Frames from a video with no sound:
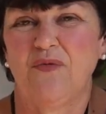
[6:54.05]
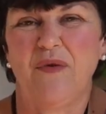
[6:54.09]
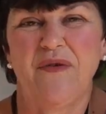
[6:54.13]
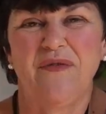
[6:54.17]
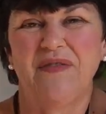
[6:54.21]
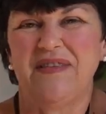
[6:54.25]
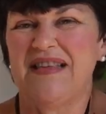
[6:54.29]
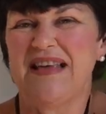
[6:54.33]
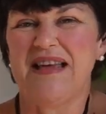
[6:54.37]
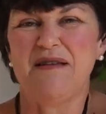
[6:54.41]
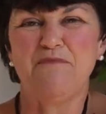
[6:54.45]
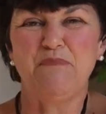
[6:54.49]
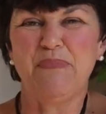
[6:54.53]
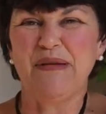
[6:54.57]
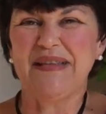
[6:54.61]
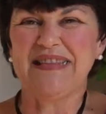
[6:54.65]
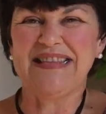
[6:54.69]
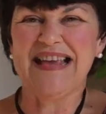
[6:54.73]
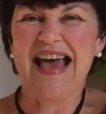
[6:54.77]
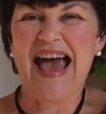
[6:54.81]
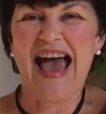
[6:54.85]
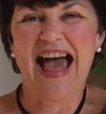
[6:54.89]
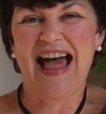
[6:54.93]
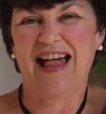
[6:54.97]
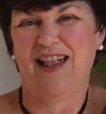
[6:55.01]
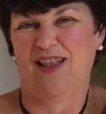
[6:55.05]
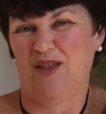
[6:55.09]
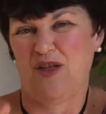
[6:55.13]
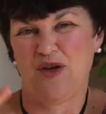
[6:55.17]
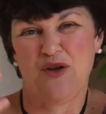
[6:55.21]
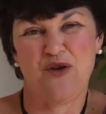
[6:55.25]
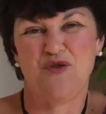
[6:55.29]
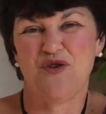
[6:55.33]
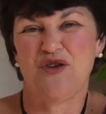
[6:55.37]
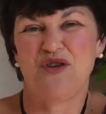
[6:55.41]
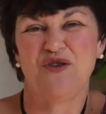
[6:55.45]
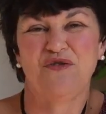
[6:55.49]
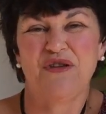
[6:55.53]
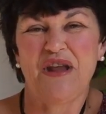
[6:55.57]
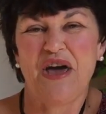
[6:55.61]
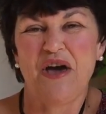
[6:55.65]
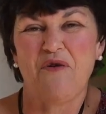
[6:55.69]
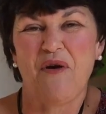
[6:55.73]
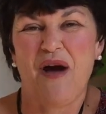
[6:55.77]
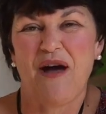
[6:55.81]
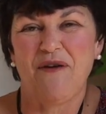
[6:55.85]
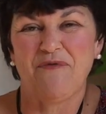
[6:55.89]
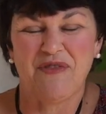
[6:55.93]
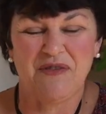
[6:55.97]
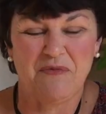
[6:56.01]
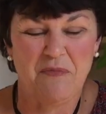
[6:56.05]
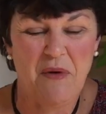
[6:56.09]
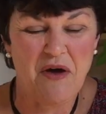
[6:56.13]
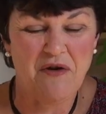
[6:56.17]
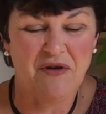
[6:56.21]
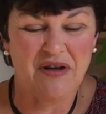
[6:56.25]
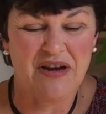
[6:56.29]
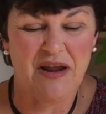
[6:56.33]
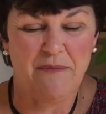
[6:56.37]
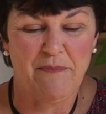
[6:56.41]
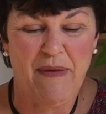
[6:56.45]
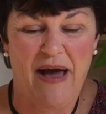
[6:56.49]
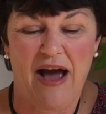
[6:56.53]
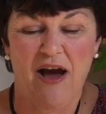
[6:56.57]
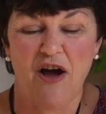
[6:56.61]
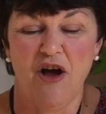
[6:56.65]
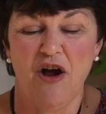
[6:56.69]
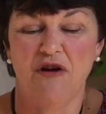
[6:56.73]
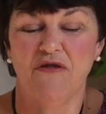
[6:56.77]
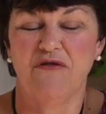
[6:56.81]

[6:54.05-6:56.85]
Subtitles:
We've seen Battelle, who you know I've spoken about,